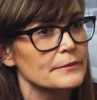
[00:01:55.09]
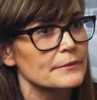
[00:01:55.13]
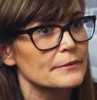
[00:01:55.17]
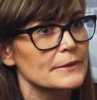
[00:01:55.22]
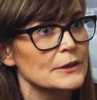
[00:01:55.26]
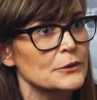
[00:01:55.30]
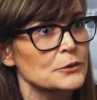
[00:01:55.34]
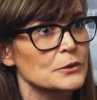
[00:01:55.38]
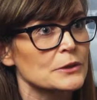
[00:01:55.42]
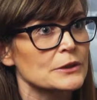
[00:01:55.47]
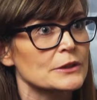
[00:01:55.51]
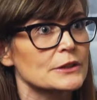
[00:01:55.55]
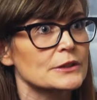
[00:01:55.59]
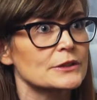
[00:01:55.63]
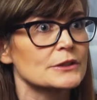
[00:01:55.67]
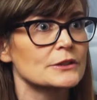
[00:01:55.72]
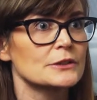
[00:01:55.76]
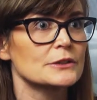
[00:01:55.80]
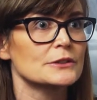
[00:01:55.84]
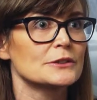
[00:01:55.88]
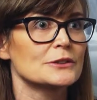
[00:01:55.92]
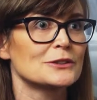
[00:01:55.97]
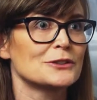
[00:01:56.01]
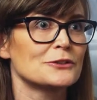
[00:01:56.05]
in order
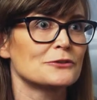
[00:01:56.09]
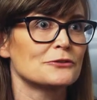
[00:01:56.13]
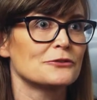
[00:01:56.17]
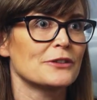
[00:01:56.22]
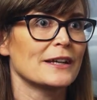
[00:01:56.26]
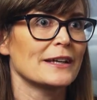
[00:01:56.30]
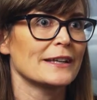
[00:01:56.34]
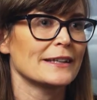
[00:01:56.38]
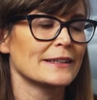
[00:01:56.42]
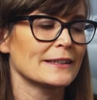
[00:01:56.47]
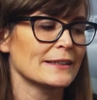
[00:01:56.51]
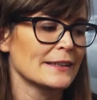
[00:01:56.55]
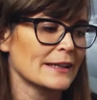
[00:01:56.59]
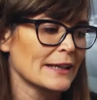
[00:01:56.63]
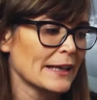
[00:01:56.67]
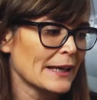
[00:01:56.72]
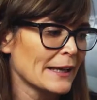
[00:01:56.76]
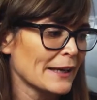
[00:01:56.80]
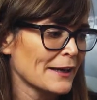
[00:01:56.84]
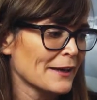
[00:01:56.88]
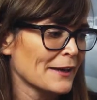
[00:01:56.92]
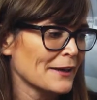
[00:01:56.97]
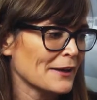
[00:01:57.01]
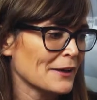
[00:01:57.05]
to find
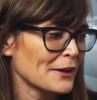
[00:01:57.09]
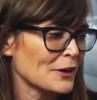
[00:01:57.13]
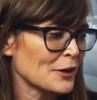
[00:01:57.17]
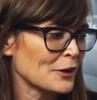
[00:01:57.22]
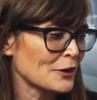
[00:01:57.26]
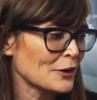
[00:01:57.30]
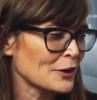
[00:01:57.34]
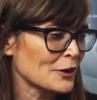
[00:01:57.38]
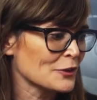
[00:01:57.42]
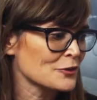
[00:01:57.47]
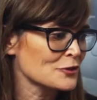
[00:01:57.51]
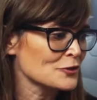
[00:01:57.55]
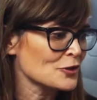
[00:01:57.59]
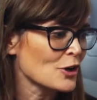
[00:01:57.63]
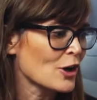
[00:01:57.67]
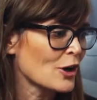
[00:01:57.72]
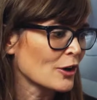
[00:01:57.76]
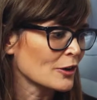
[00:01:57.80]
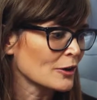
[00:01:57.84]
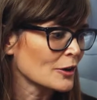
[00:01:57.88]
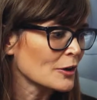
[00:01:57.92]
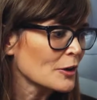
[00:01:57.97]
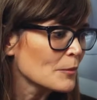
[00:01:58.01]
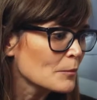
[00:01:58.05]
a
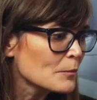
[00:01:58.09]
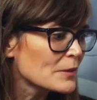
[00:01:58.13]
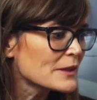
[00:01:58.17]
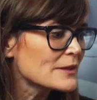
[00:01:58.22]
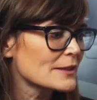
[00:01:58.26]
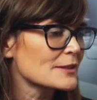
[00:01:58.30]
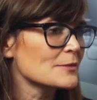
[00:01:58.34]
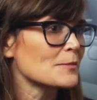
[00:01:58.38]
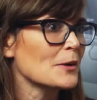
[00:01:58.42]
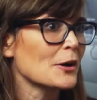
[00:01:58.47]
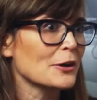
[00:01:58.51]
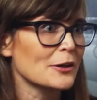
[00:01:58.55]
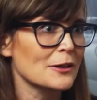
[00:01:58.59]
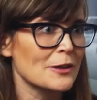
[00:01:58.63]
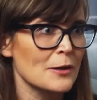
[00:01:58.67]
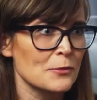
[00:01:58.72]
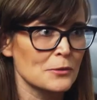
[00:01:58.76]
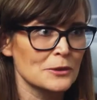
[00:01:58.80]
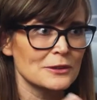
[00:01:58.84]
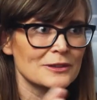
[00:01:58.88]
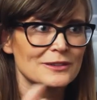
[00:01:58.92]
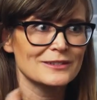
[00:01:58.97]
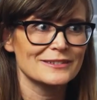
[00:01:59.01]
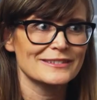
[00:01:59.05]
strong business model that
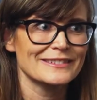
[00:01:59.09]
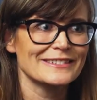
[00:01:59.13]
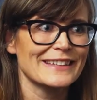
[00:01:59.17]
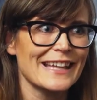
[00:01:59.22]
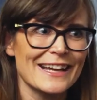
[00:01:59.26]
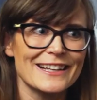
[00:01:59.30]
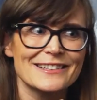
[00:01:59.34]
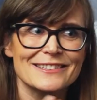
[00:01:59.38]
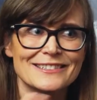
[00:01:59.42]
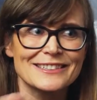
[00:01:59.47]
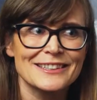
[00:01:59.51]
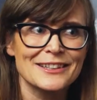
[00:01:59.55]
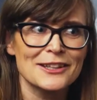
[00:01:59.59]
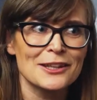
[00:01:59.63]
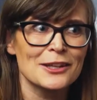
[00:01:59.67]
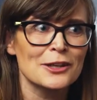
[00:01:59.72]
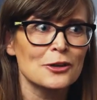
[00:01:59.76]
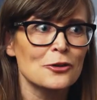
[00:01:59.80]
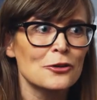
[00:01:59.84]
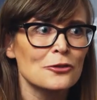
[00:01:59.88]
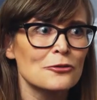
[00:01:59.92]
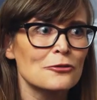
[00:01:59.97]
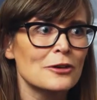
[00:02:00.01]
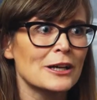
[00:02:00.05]
will last in the
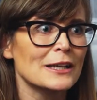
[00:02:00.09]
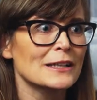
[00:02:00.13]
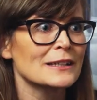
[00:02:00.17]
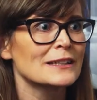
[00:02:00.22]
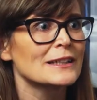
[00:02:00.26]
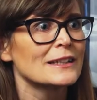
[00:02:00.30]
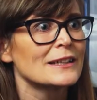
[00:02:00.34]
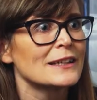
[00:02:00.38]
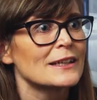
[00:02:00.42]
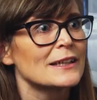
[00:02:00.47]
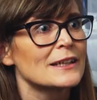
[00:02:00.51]
long run.